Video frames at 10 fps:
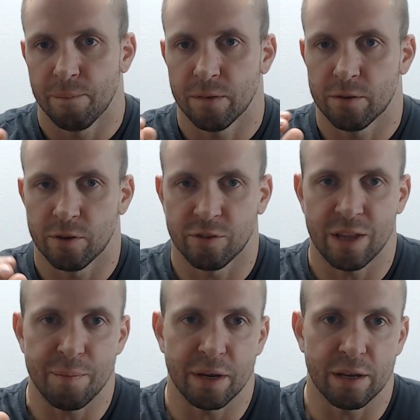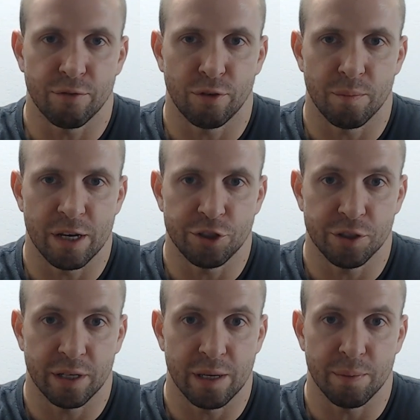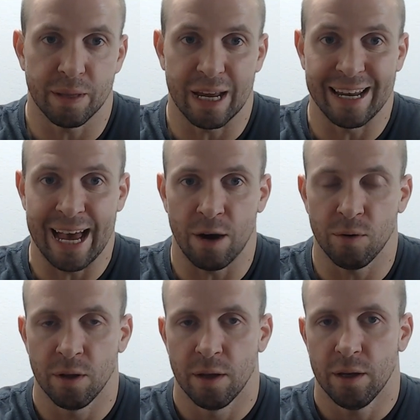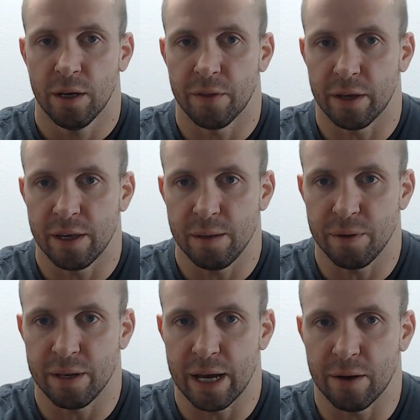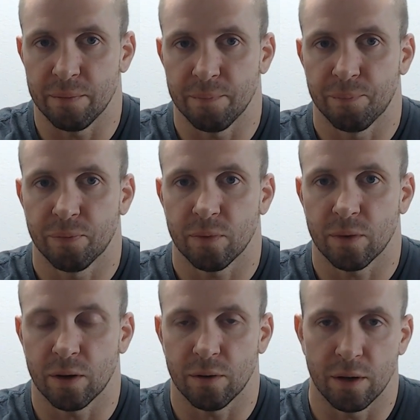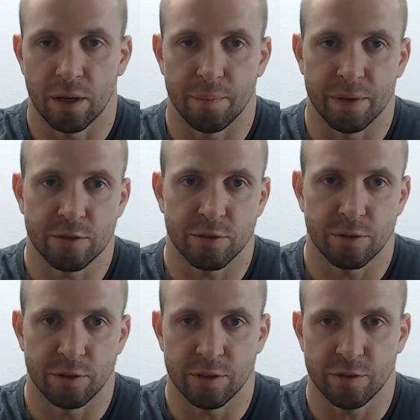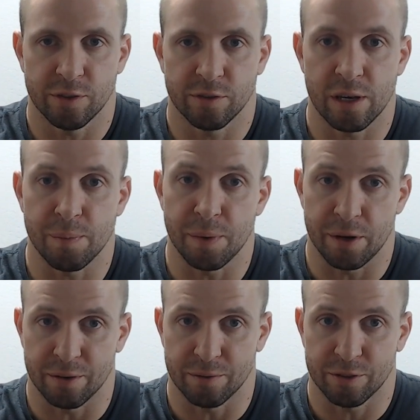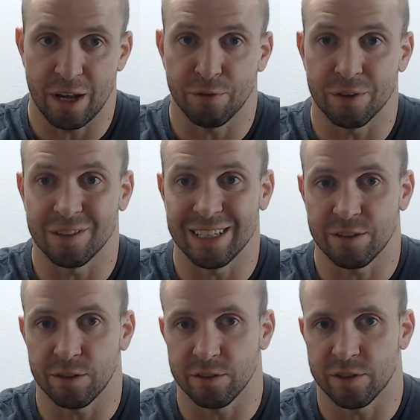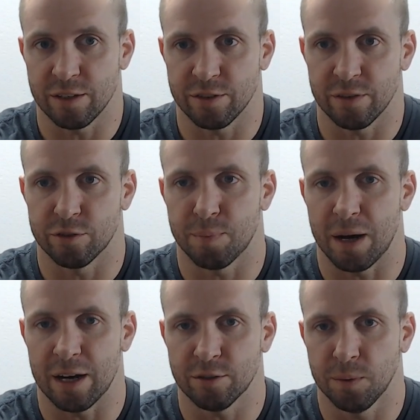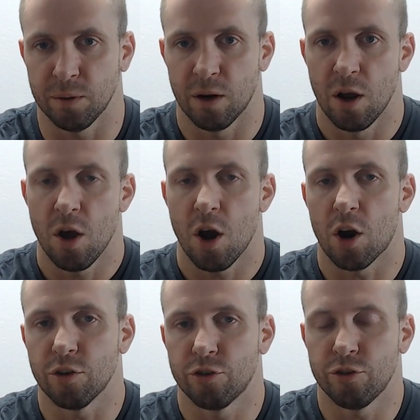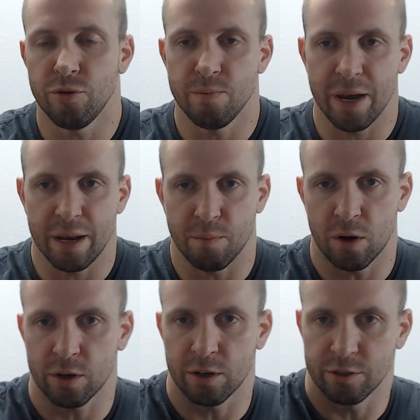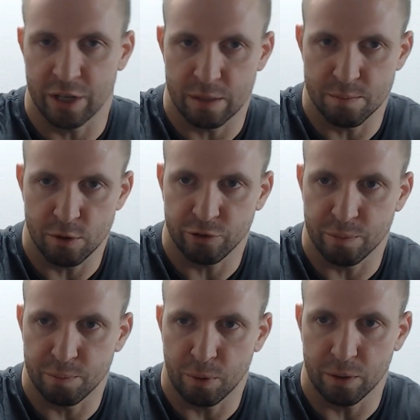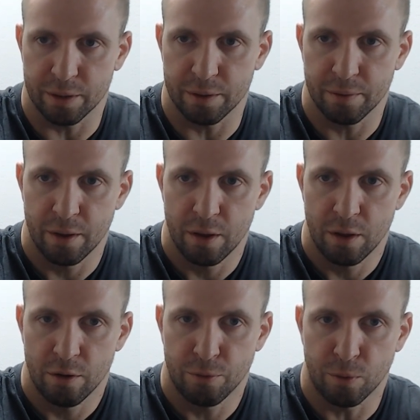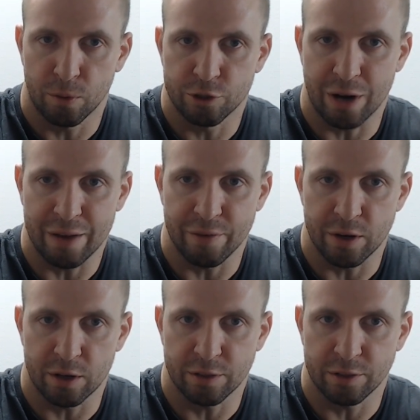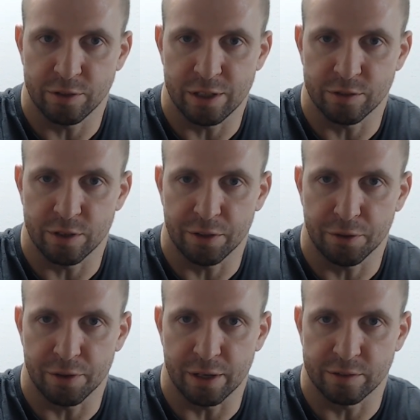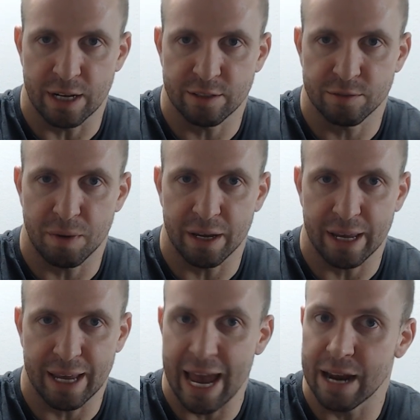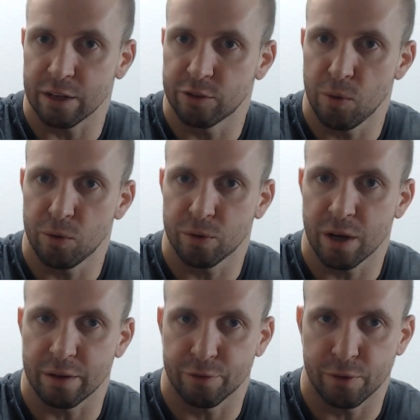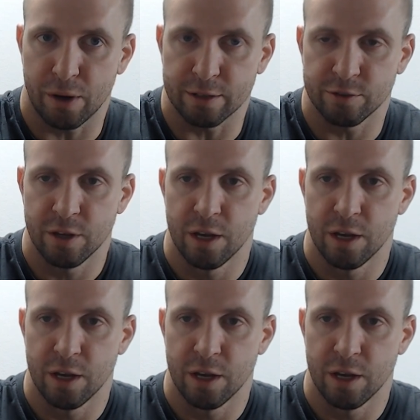systemic inflammation, keeping that down, and then keeping down insulin resistance, keeping yourself as insulin sensitive as possible, are the two main markers that are most important for driving heart disease and other things. That's my anecdotal kind of thoughts,